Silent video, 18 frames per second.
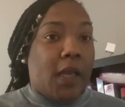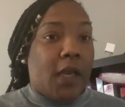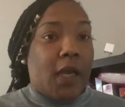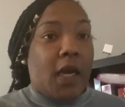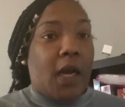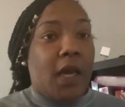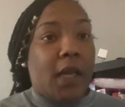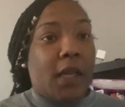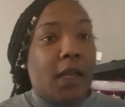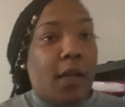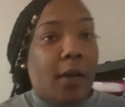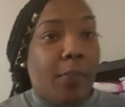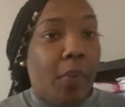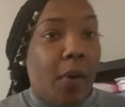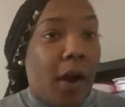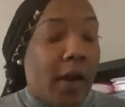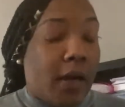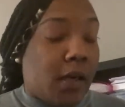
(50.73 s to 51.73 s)
cutting their
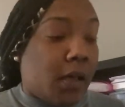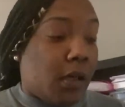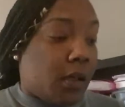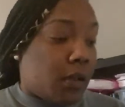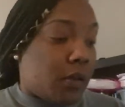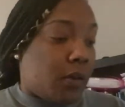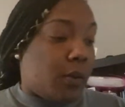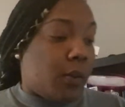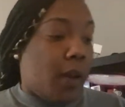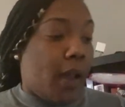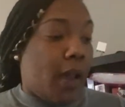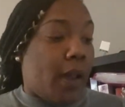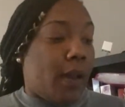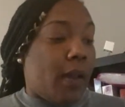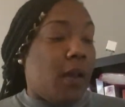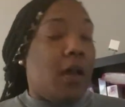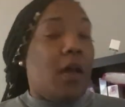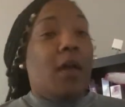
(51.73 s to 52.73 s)
product, okay?
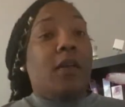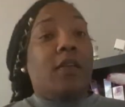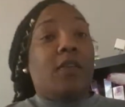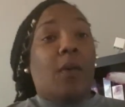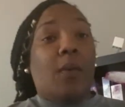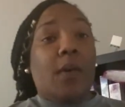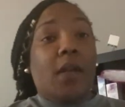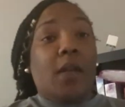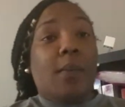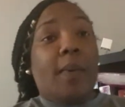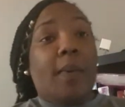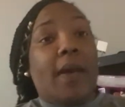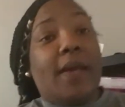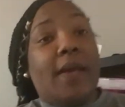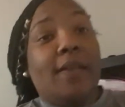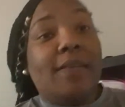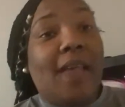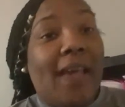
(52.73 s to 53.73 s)
So
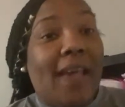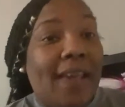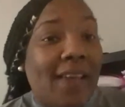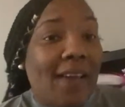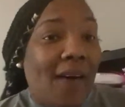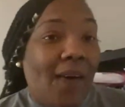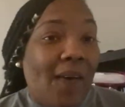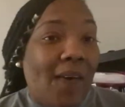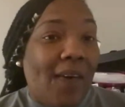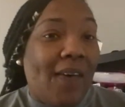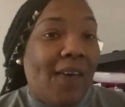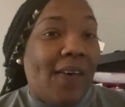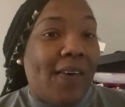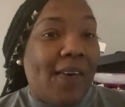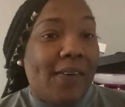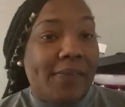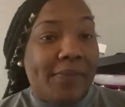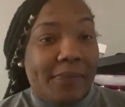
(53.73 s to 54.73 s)
anyways, hey
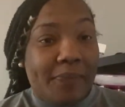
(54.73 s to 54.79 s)
y'all.